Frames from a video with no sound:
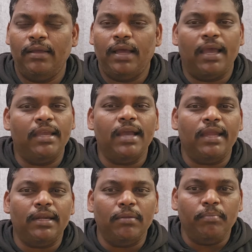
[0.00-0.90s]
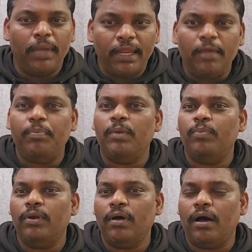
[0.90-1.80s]
I guided many
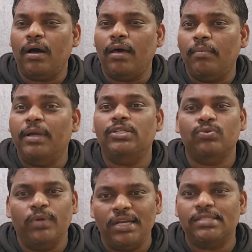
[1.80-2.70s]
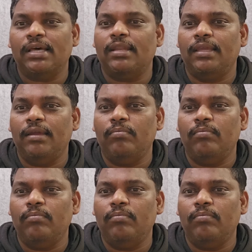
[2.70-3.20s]
people. All my students are there.